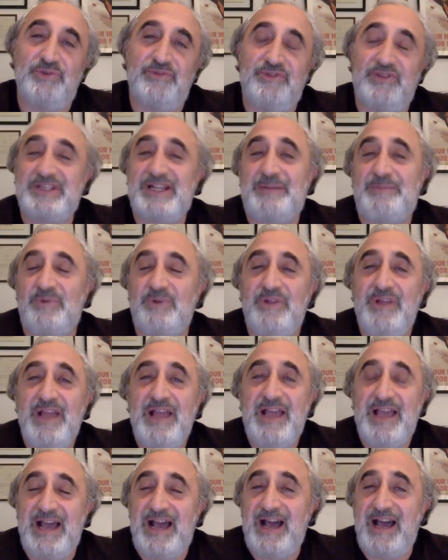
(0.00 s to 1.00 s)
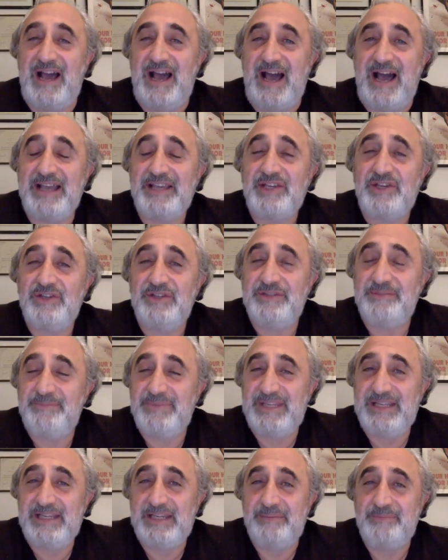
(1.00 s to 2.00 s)
for example, I can
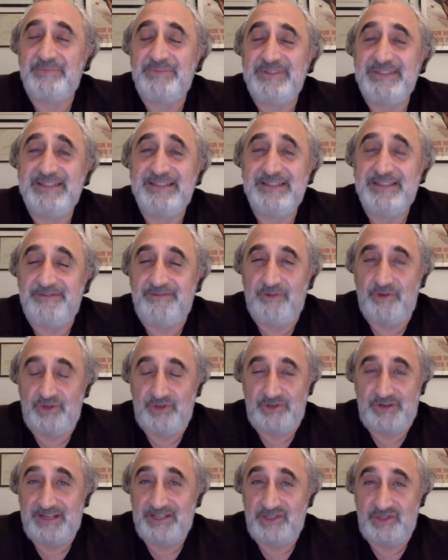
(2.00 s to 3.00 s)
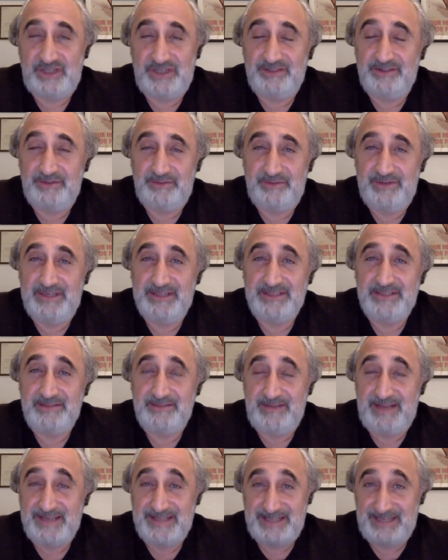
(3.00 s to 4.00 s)
be completely for transgender
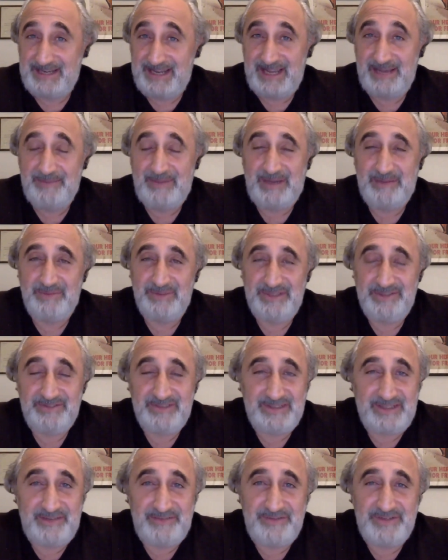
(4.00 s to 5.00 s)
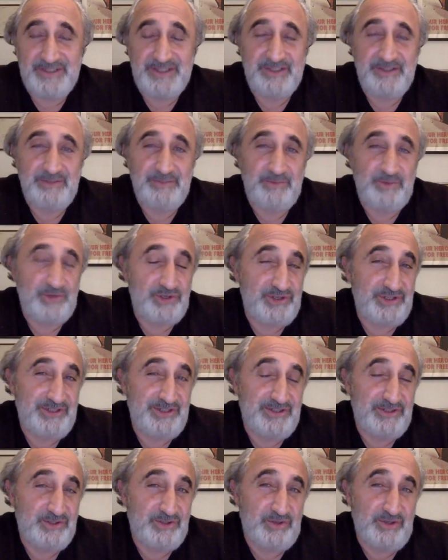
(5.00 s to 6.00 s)
rights, as I am. I believe that every single
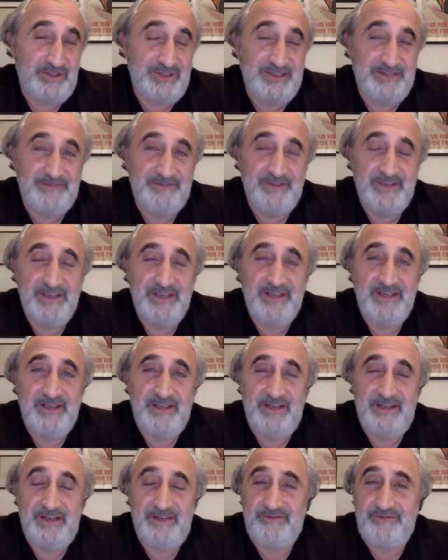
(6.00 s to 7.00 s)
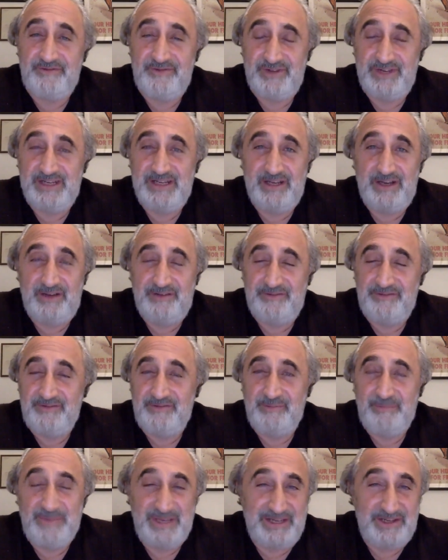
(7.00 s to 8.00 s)
person should live uh, free of
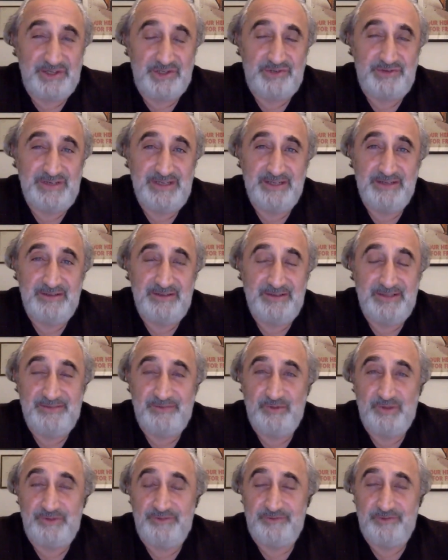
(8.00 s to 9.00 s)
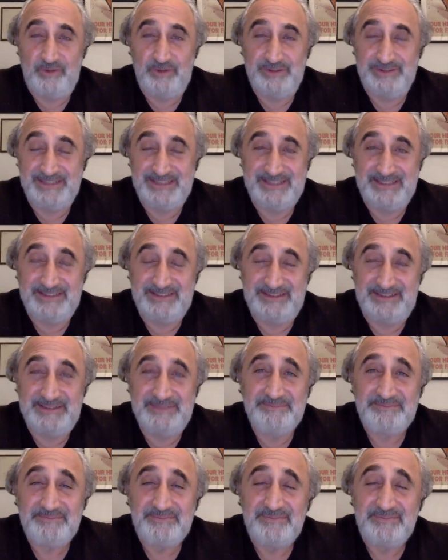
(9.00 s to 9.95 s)
bigotry, live with full dignity.